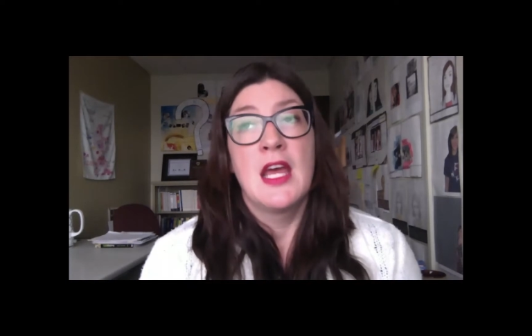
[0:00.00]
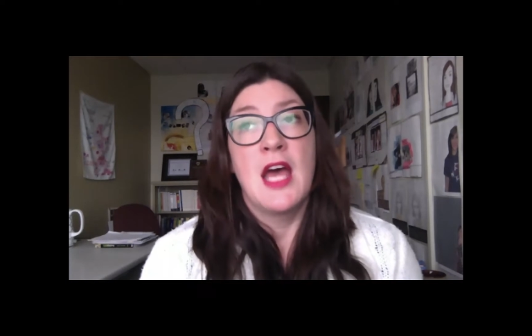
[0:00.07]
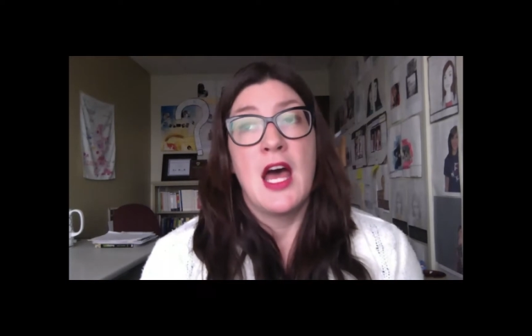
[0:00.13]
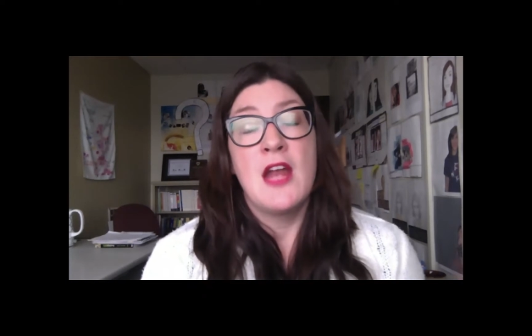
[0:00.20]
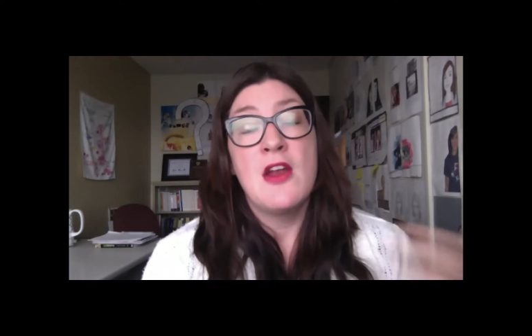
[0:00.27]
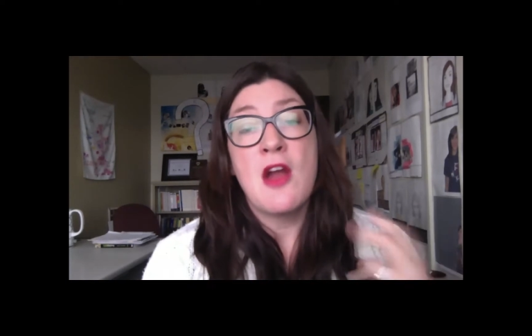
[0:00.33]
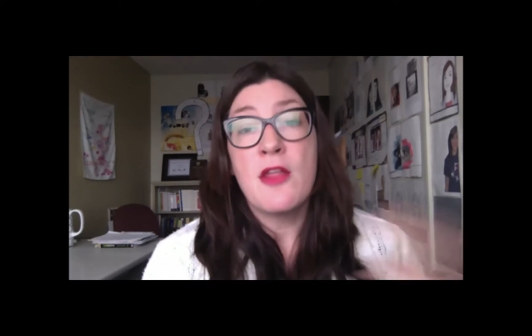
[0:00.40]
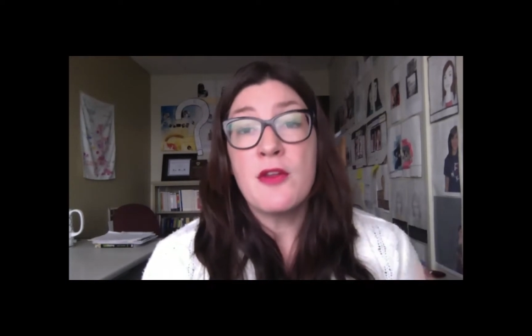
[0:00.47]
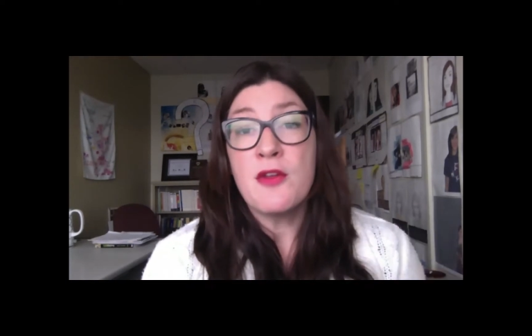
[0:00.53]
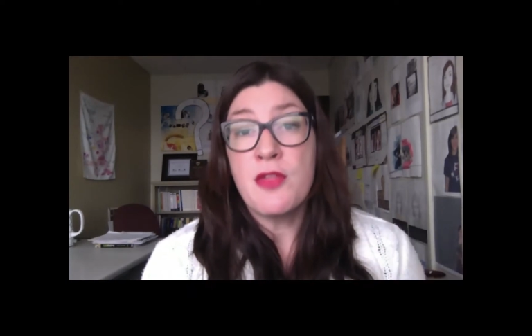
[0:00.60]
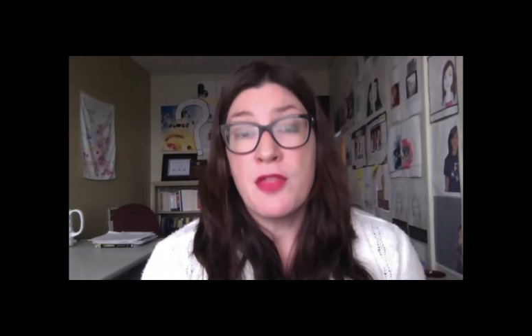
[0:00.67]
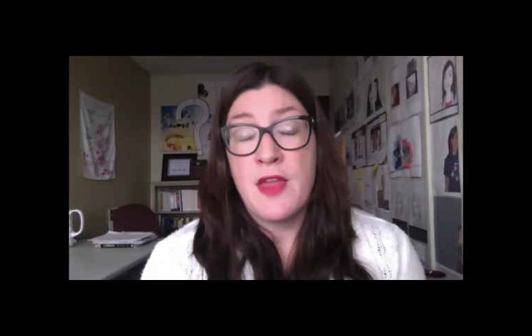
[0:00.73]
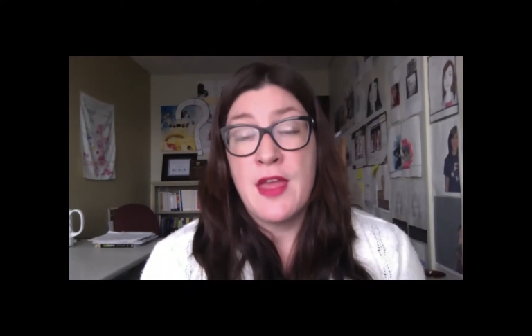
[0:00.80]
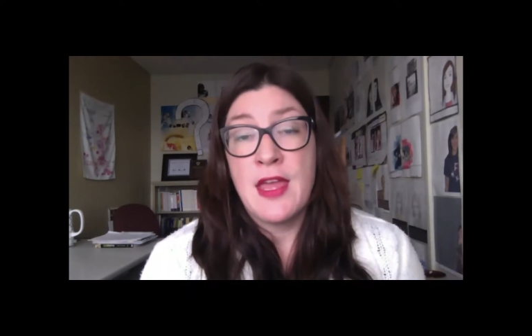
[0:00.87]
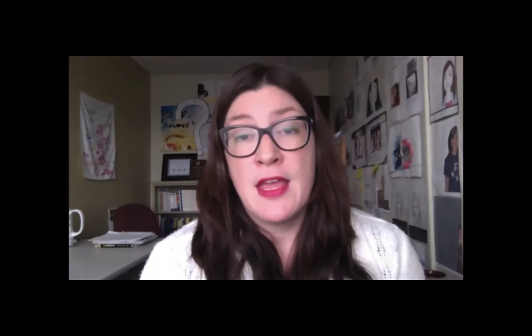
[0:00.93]
Another
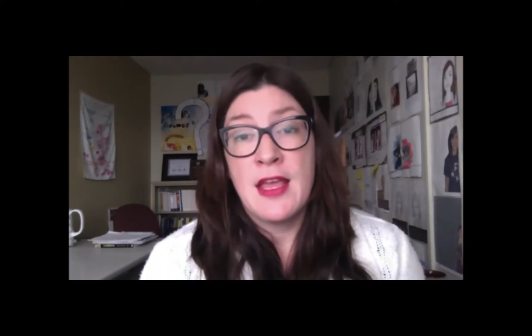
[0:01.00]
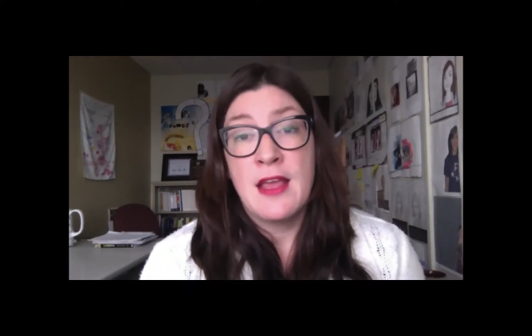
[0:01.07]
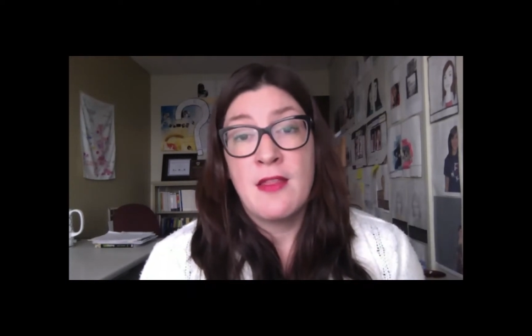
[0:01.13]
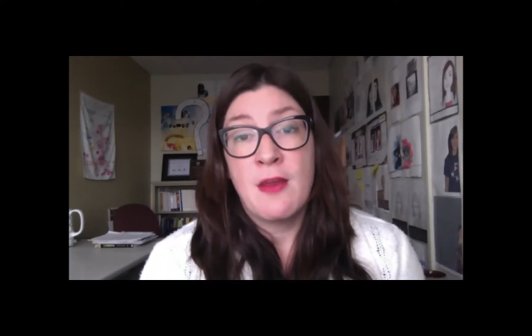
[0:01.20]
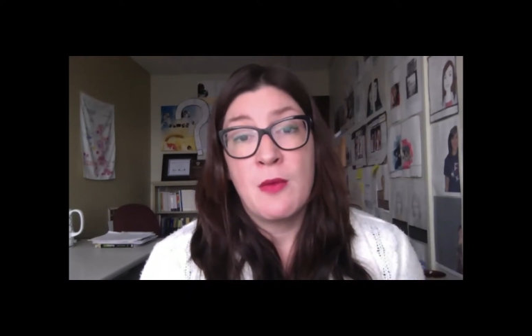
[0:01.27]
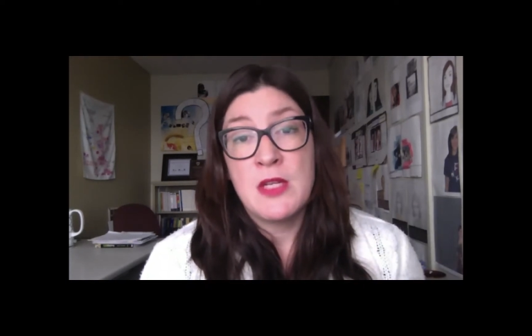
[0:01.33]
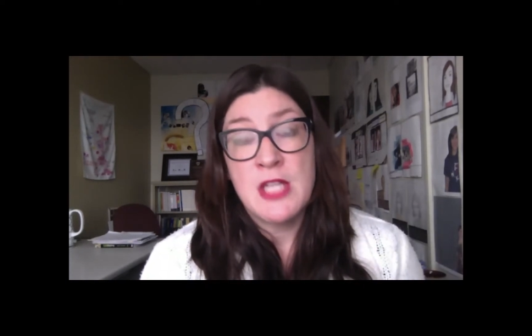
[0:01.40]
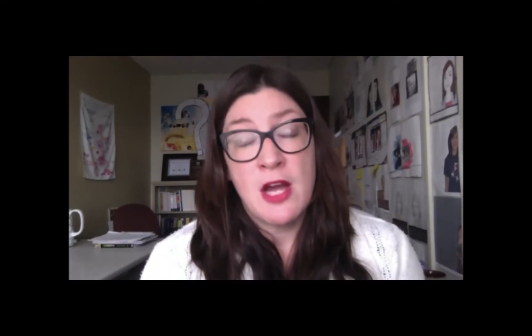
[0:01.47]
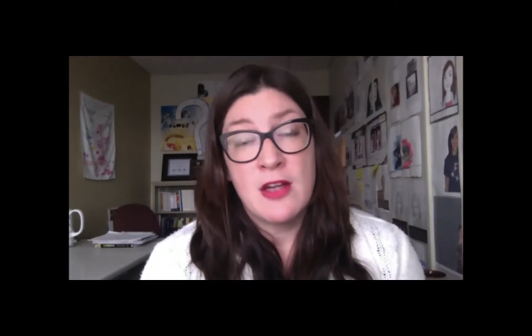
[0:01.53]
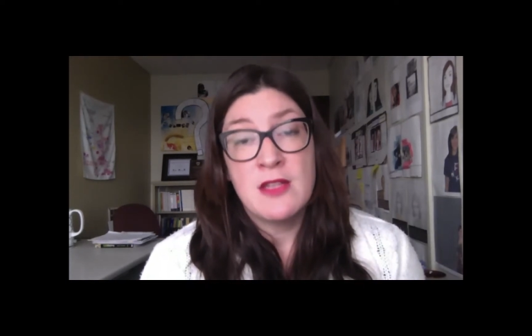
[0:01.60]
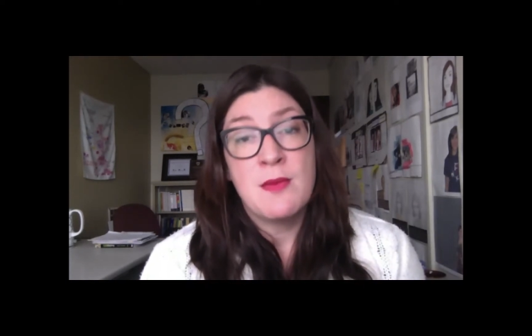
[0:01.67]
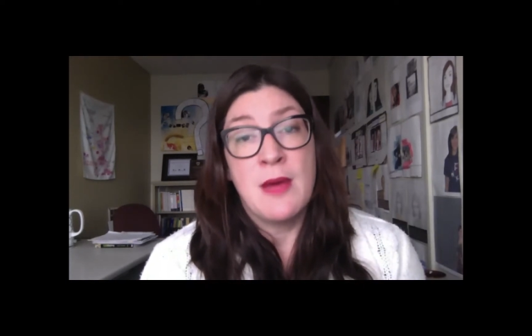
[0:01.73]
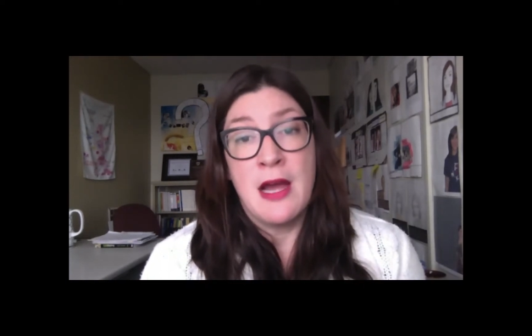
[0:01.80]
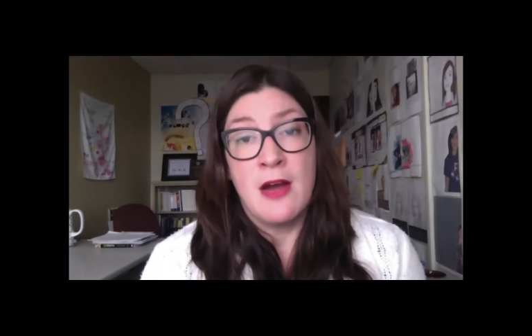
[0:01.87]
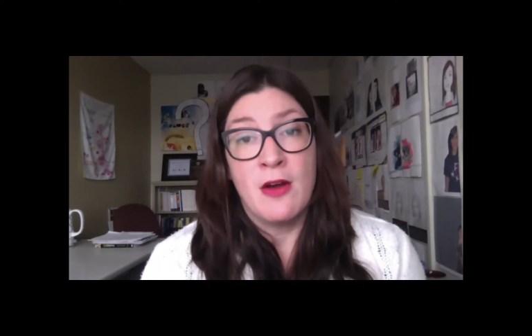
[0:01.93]
thing that we talked
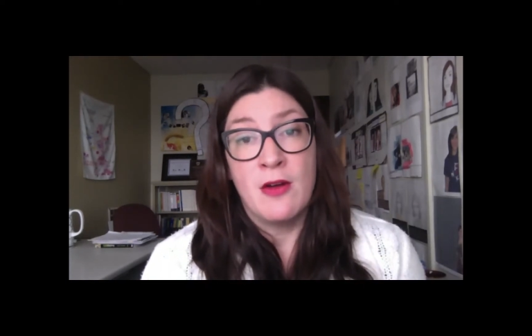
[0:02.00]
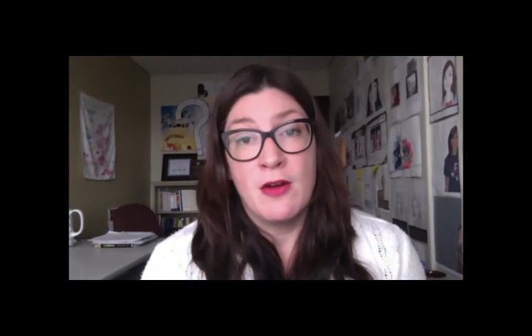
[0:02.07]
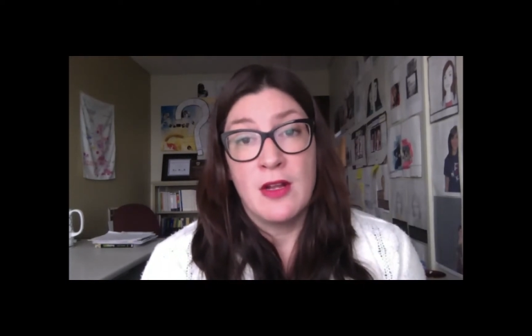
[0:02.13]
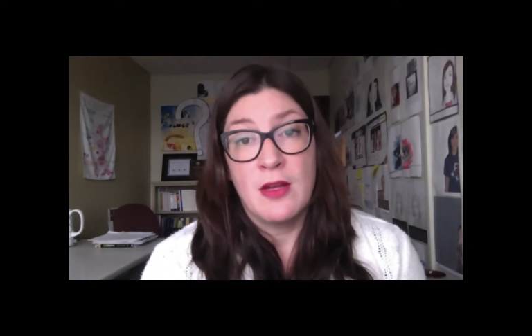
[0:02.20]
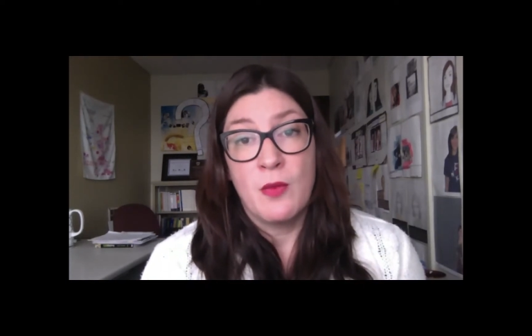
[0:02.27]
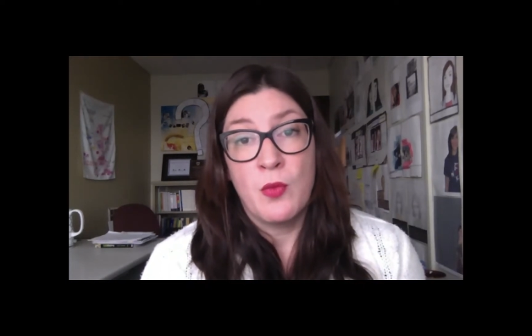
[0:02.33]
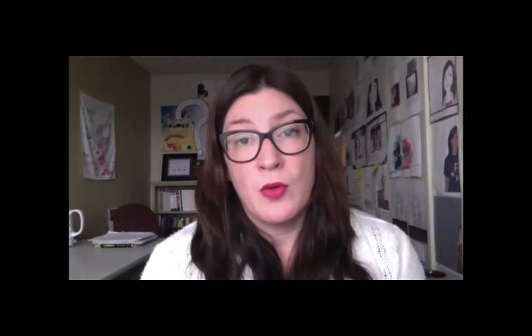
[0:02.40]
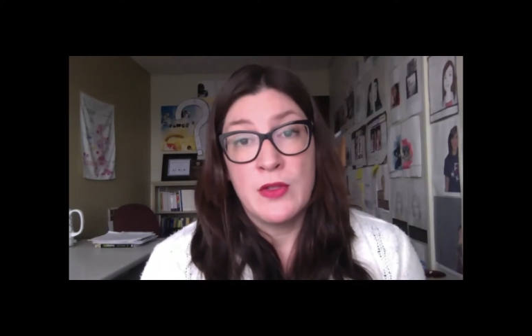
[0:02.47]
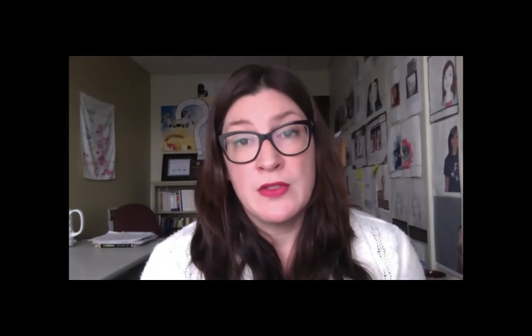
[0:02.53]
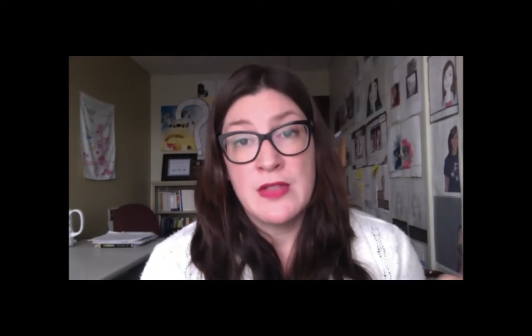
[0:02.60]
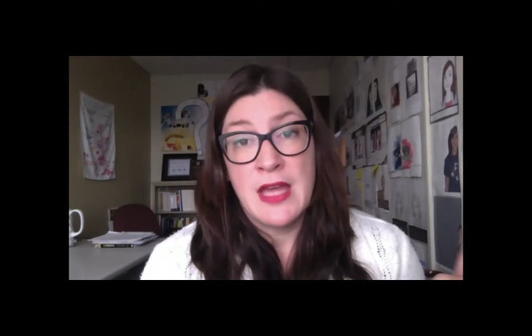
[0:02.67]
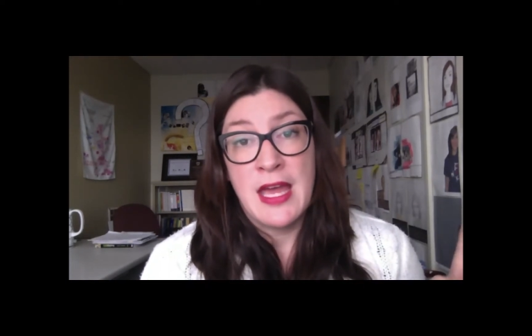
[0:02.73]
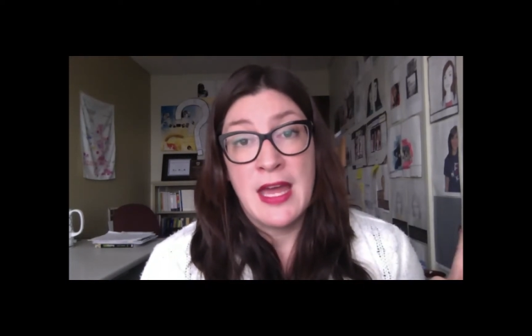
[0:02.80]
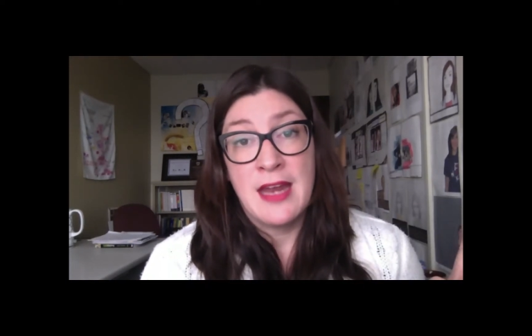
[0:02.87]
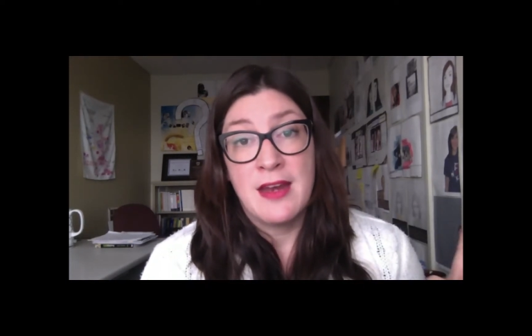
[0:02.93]
about was
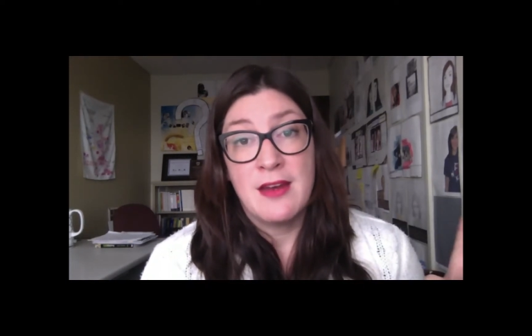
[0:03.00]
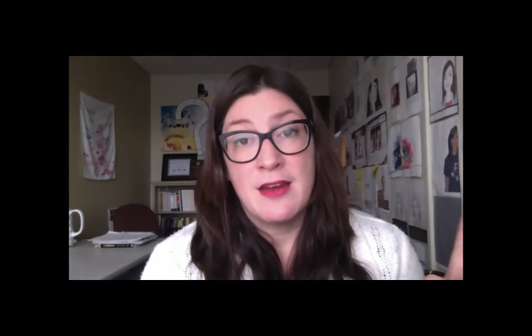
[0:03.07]
that